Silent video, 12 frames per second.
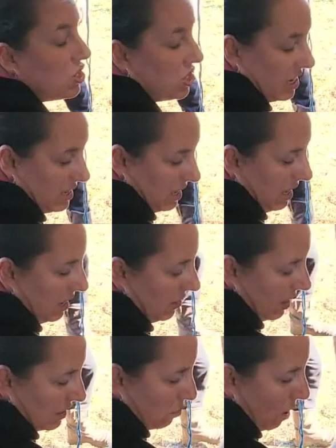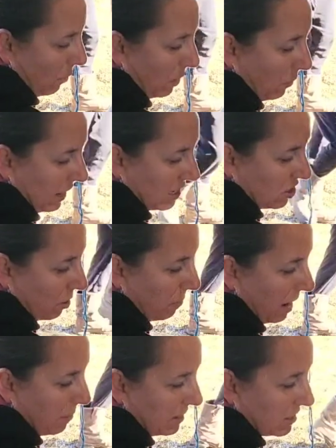She did, and that's why we weaned her
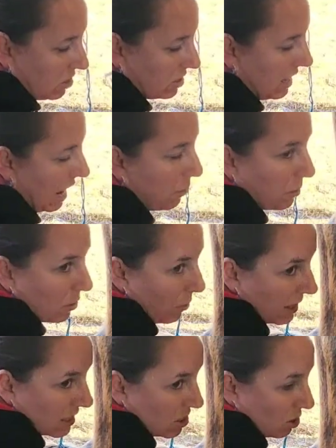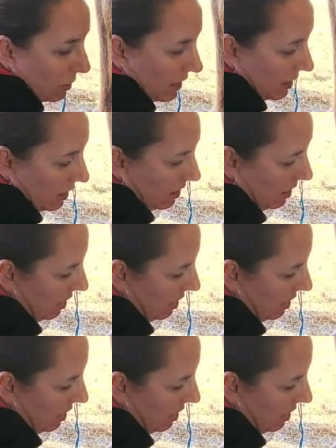babies, because they were the ones doing it. Yep.